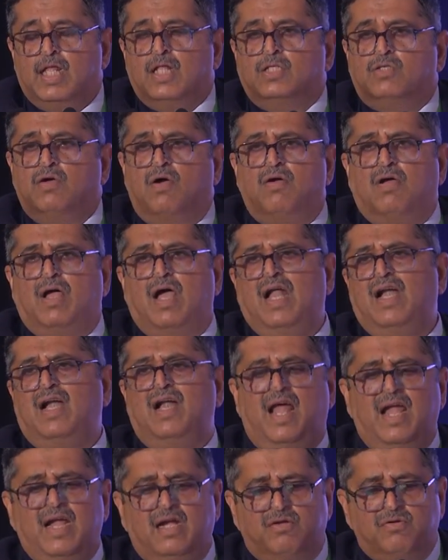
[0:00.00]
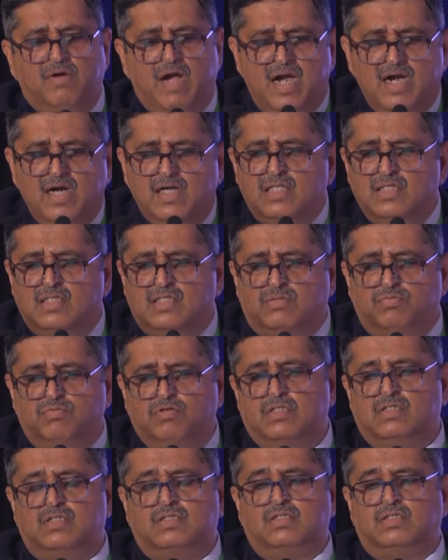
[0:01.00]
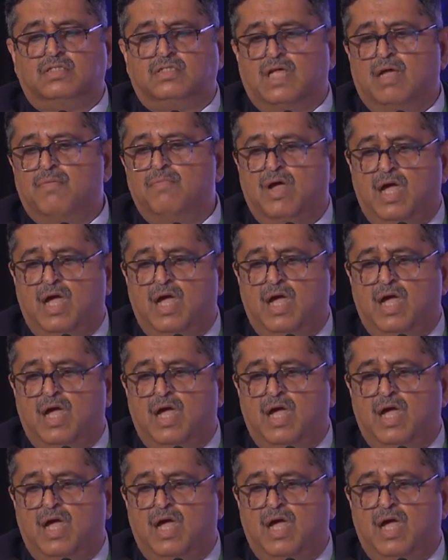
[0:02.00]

So I'd like to end this with some